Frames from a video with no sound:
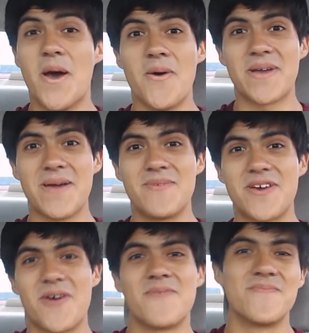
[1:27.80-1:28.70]
Okay, I'm gonna
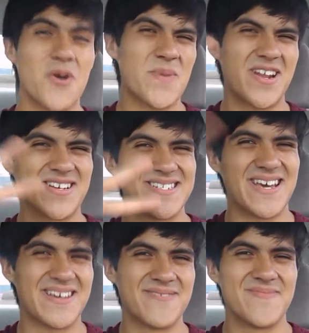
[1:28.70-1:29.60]
go. Hope you had a good
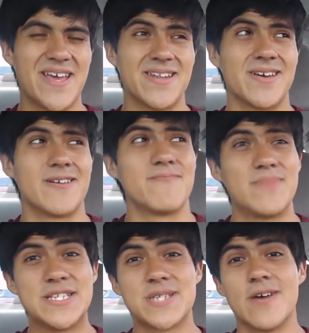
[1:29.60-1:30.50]
day, and uh,
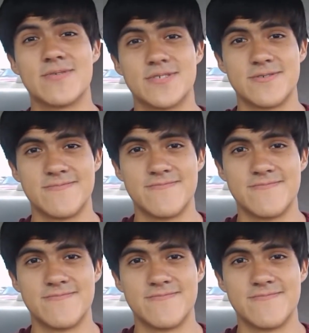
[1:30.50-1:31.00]
peace out.